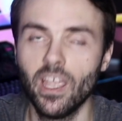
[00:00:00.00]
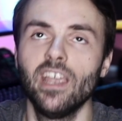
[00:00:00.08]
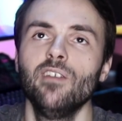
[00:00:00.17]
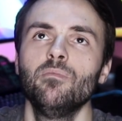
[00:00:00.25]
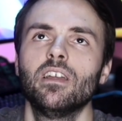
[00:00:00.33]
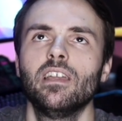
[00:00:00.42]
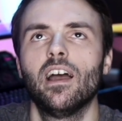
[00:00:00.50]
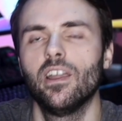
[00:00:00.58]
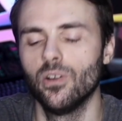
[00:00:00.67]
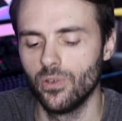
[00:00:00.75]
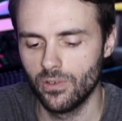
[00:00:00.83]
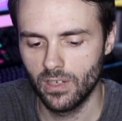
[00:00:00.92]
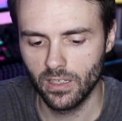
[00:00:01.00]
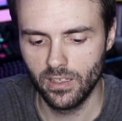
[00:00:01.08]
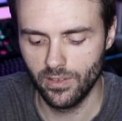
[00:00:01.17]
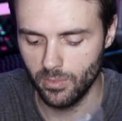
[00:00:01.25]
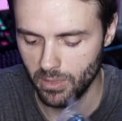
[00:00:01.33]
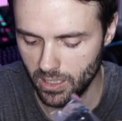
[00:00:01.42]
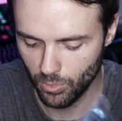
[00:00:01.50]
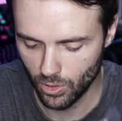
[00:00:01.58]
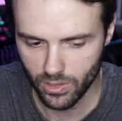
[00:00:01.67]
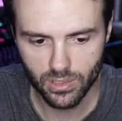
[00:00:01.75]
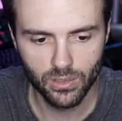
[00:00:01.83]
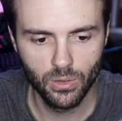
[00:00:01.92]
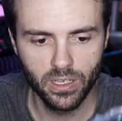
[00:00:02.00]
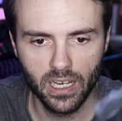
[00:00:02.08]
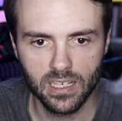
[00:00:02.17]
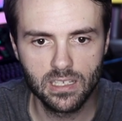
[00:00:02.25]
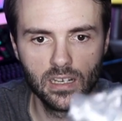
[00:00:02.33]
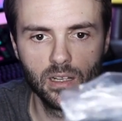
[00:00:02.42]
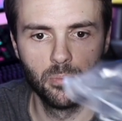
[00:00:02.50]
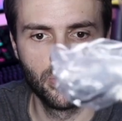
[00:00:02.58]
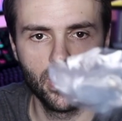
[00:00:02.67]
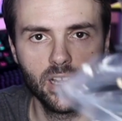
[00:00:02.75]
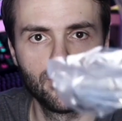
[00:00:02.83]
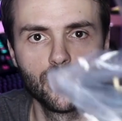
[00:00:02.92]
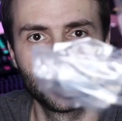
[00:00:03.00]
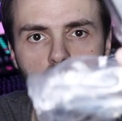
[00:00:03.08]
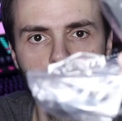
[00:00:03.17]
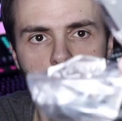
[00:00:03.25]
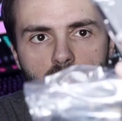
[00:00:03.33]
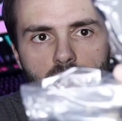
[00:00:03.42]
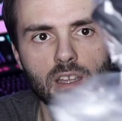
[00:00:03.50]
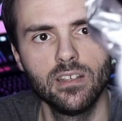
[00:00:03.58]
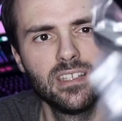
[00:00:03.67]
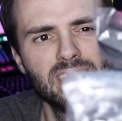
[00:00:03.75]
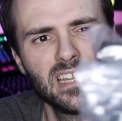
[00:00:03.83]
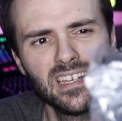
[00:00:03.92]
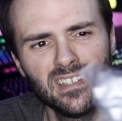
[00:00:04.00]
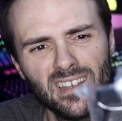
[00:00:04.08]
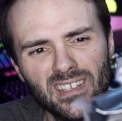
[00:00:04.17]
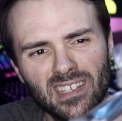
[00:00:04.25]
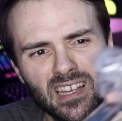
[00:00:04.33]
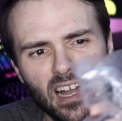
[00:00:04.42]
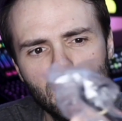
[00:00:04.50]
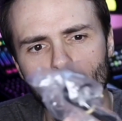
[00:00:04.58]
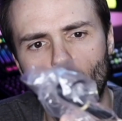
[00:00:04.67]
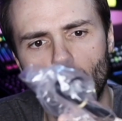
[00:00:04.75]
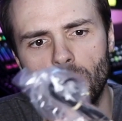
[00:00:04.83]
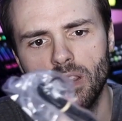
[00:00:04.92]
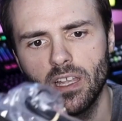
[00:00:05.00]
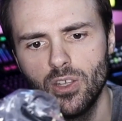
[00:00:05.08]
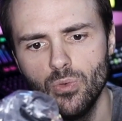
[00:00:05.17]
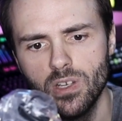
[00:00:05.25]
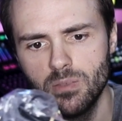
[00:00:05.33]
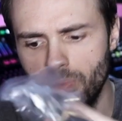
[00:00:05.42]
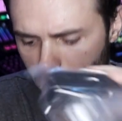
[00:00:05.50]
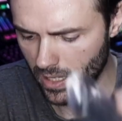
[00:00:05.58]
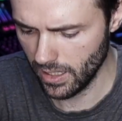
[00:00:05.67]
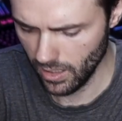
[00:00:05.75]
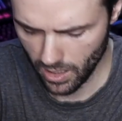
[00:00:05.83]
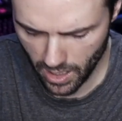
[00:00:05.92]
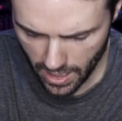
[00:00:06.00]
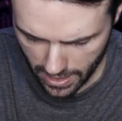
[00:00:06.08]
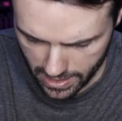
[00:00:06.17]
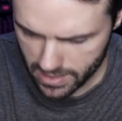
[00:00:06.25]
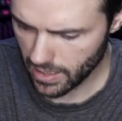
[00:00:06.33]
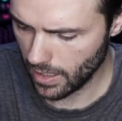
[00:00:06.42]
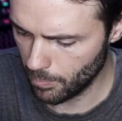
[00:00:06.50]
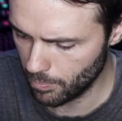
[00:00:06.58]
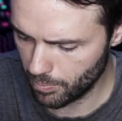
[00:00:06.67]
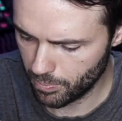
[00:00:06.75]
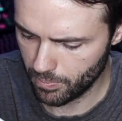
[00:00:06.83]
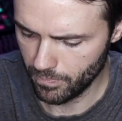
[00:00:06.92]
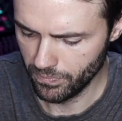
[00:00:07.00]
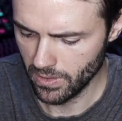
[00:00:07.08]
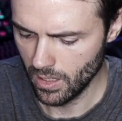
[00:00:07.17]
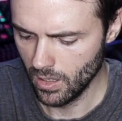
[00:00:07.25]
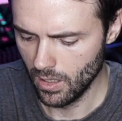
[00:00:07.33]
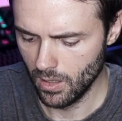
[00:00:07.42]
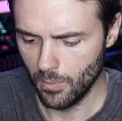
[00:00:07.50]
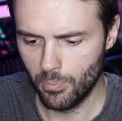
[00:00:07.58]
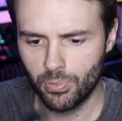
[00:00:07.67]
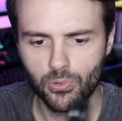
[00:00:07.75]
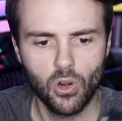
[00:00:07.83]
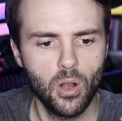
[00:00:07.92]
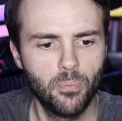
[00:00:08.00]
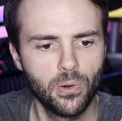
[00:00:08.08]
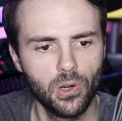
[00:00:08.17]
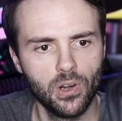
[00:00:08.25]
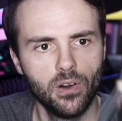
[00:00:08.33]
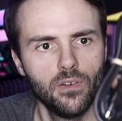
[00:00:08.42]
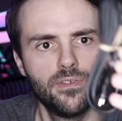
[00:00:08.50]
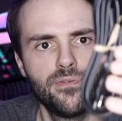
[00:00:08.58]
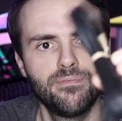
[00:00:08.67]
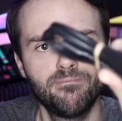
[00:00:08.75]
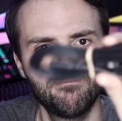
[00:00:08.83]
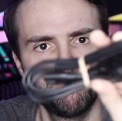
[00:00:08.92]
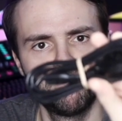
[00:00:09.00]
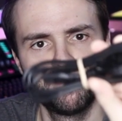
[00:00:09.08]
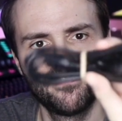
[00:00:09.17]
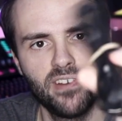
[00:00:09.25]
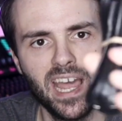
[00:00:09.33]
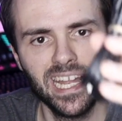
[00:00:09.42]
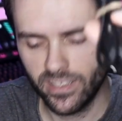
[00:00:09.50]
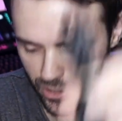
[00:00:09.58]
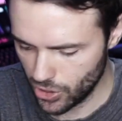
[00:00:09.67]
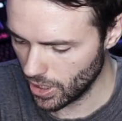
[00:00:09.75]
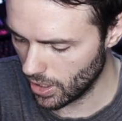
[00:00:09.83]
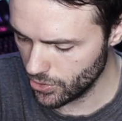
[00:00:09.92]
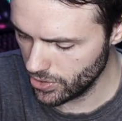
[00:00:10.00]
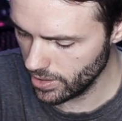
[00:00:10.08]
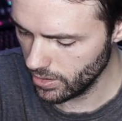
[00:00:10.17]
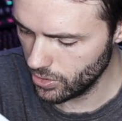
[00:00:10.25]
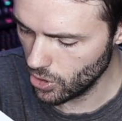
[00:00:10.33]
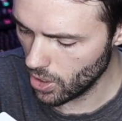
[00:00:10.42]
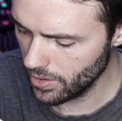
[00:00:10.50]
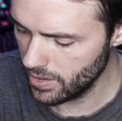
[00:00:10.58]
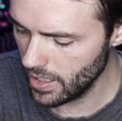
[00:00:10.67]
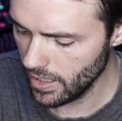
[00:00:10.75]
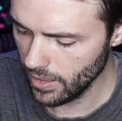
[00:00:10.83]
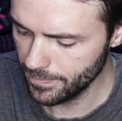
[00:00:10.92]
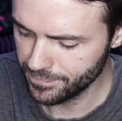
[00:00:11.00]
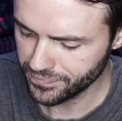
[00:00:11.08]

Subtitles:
Okay, give me, yeah, I know, you're not giving me any more, so it has a little break for charging the things. It's nice that it's not a normal, like, USB thing. It's like a proper, fat charging dock thing.